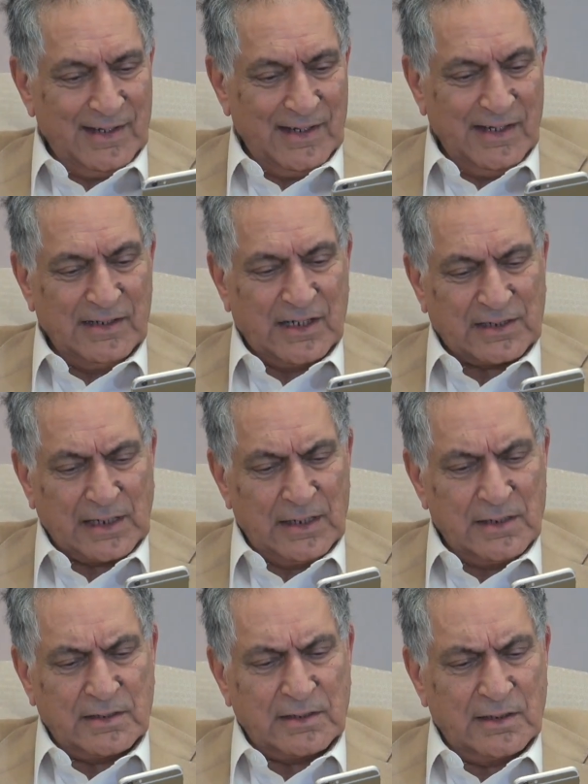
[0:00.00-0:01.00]
He
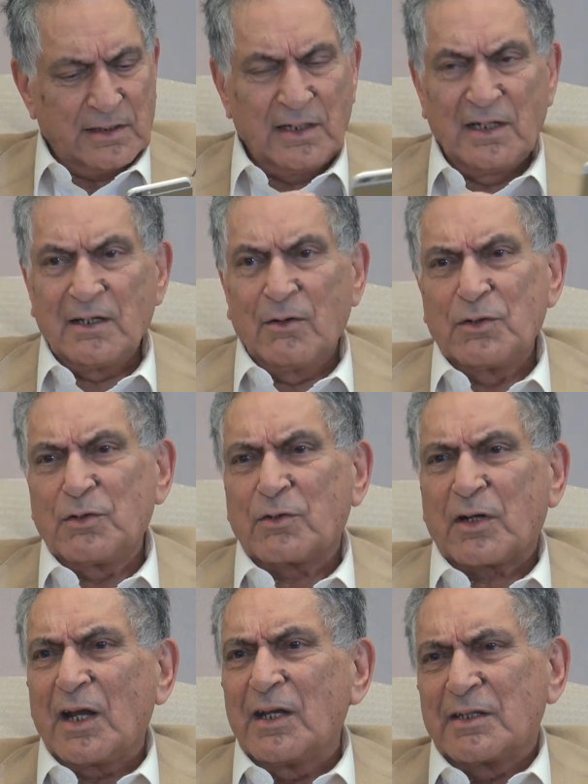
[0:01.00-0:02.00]
decides he's going to
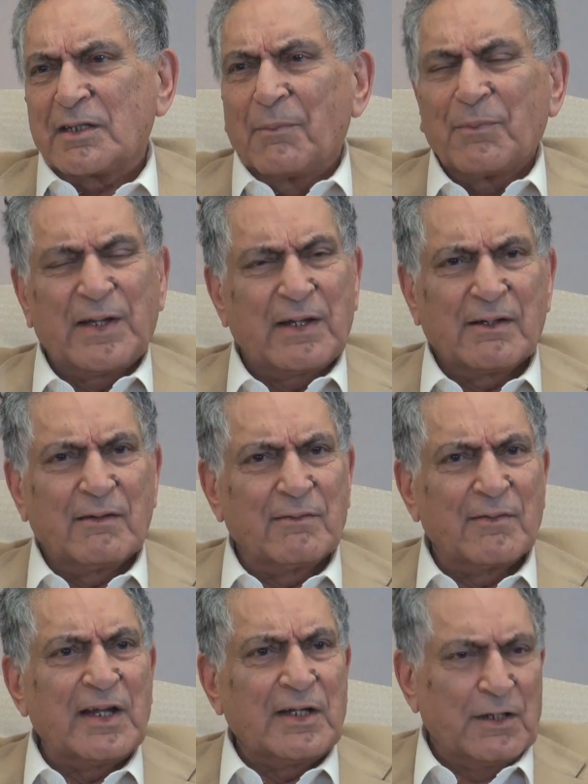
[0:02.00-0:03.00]
try something
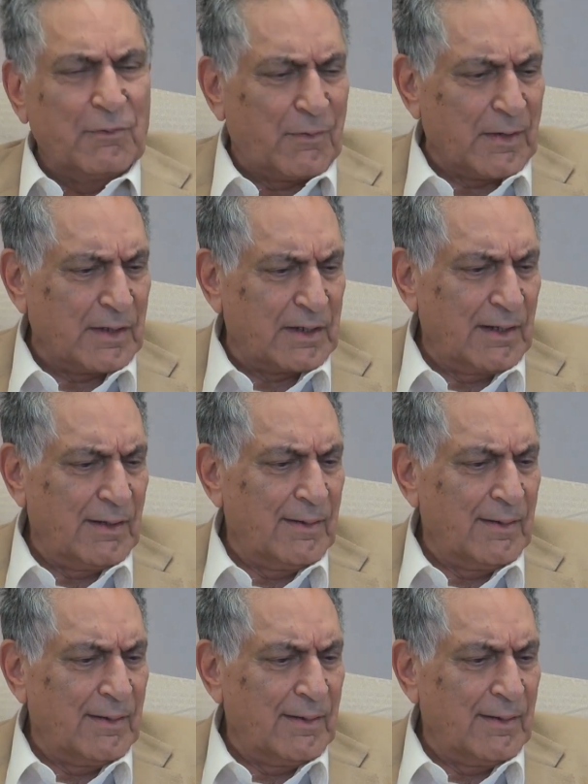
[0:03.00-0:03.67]
very different.